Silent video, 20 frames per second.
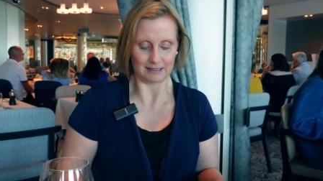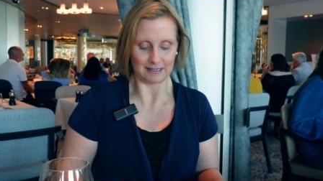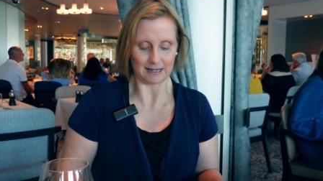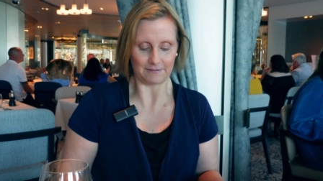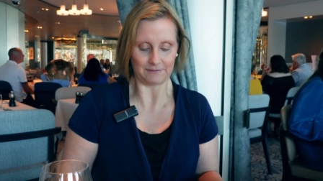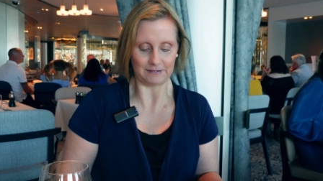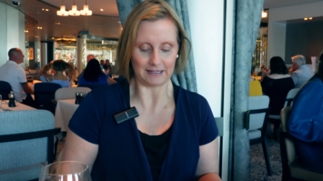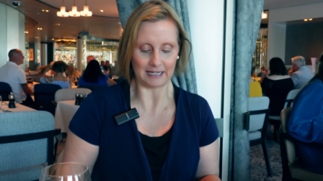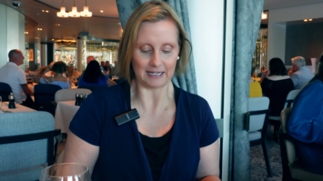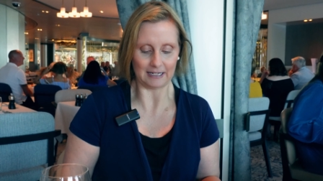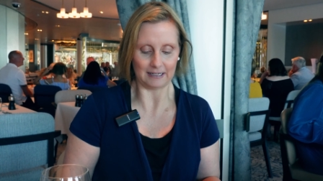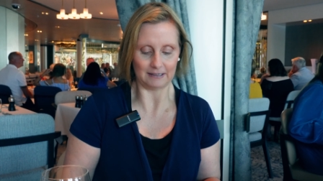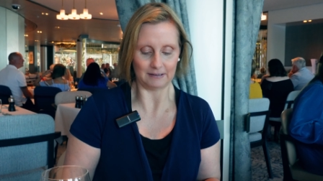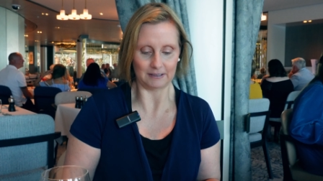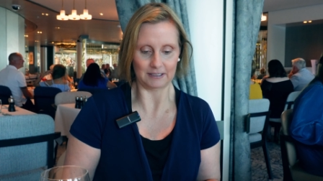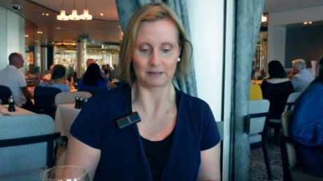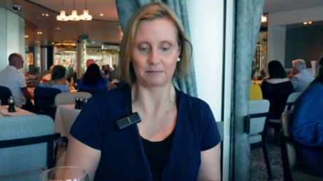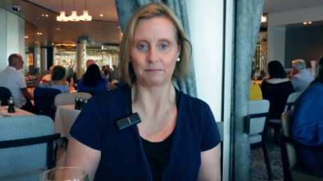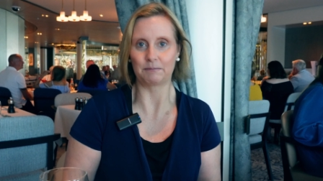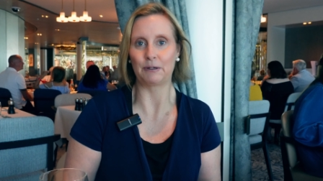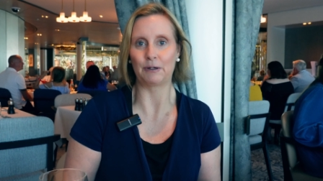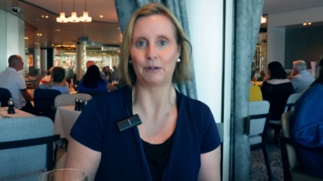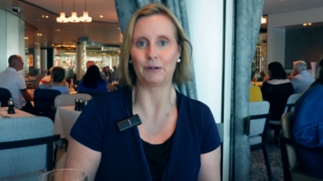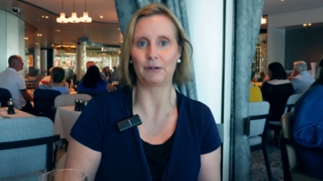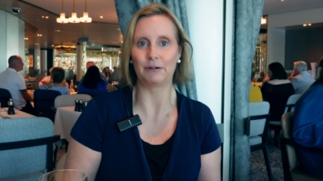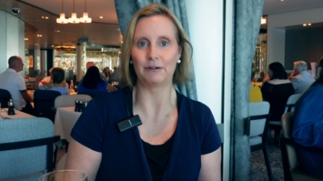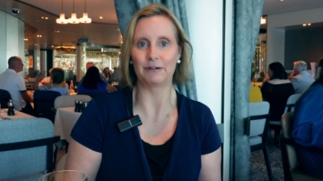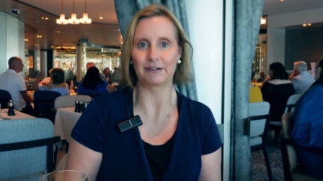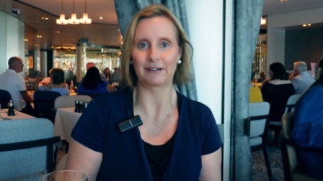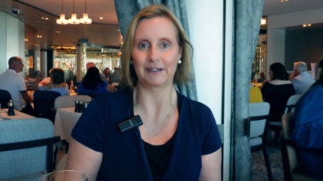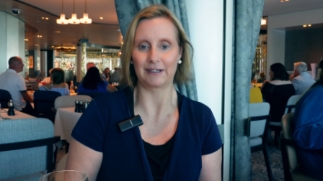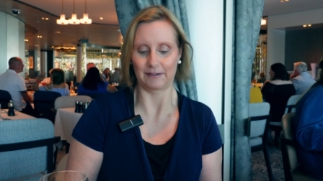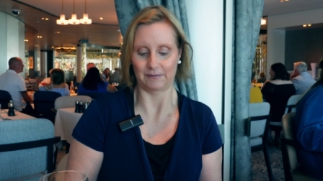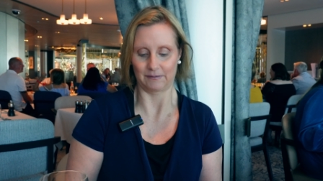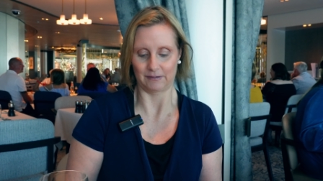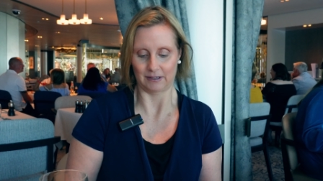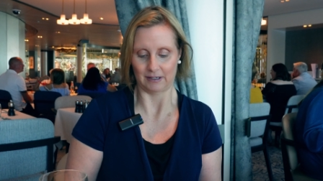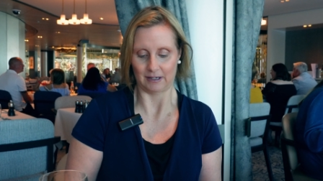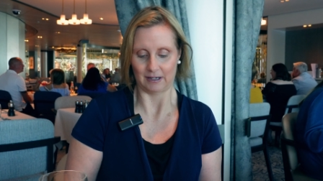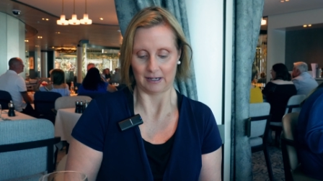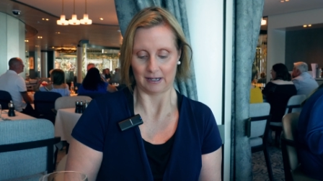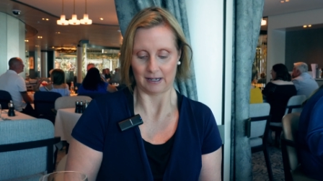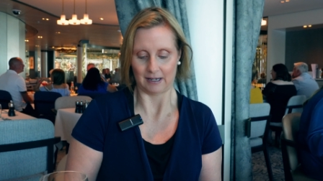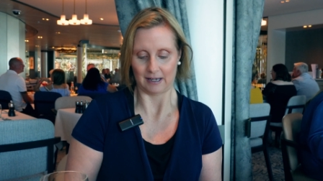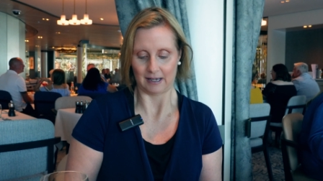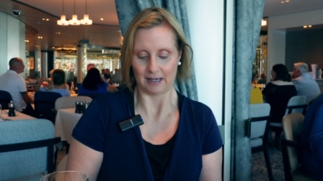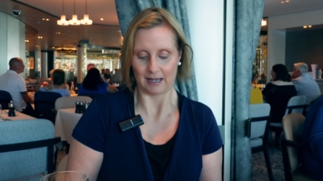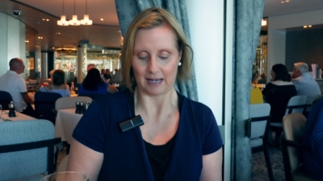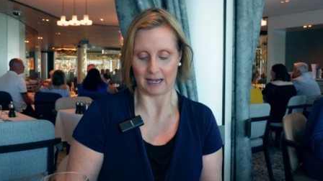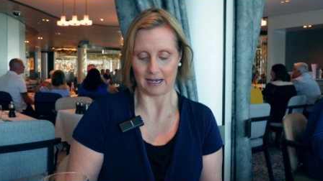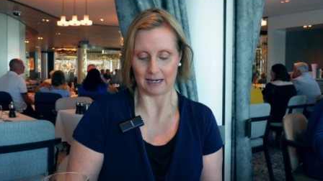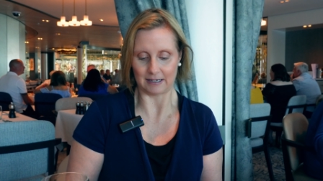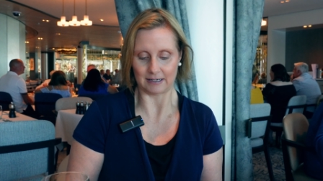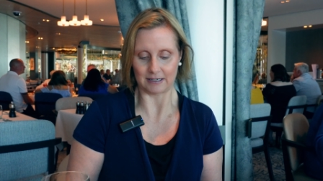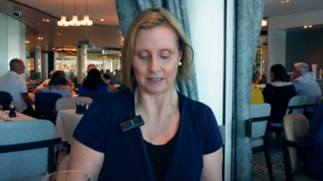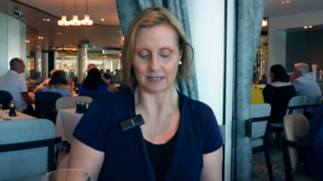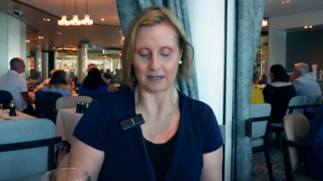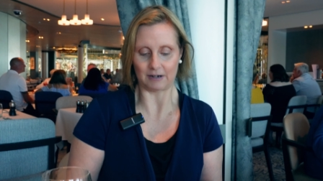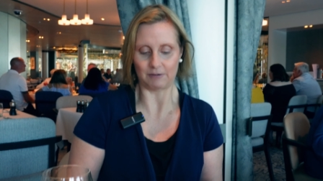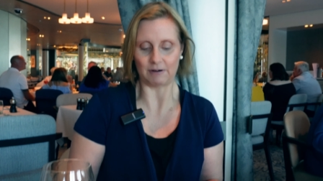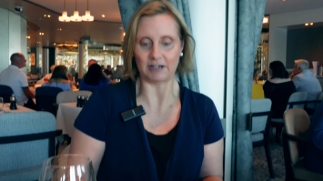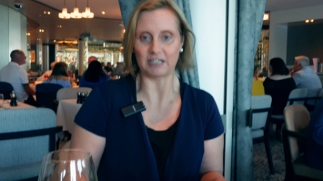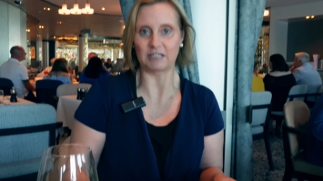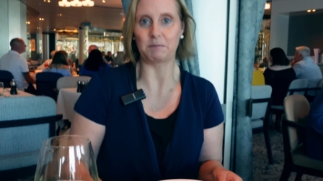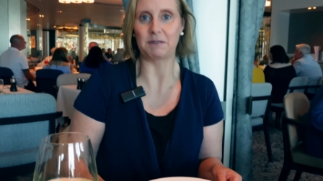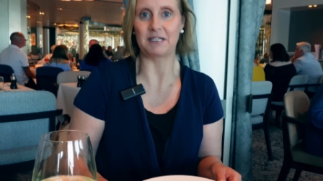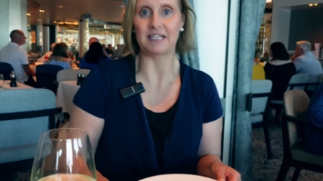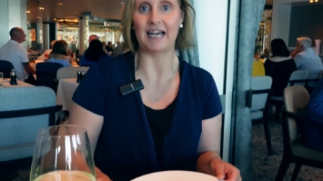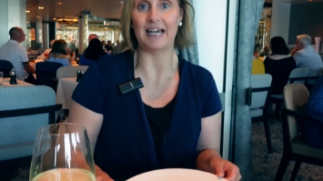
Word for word: lovely some pork and uh, roast